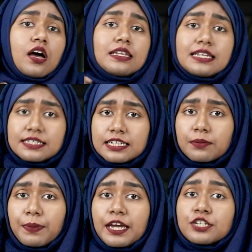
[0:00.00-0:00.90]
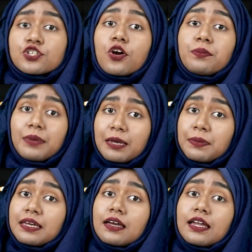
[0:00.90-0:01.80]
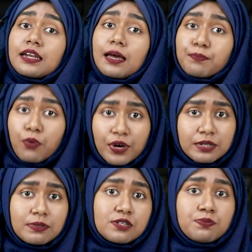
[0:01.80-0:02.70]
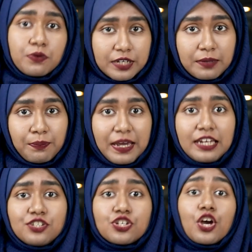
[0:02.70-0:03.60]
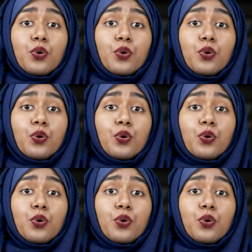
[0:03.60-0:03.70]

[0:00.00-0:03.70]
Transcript: a listing page, or maybe an appointment booking page